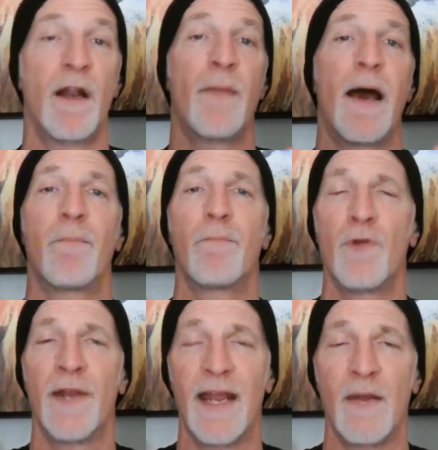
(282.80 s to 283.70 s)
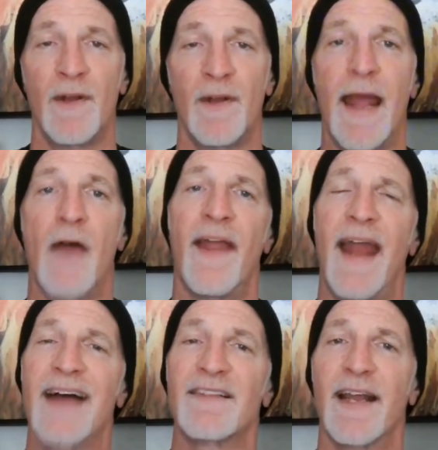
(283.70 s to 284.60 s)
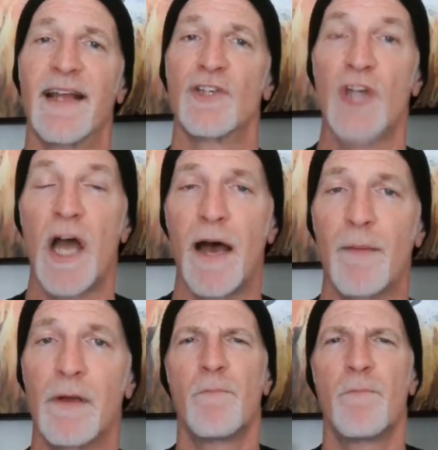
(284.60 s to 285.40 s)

I'm not putting anyone down that has that as a job.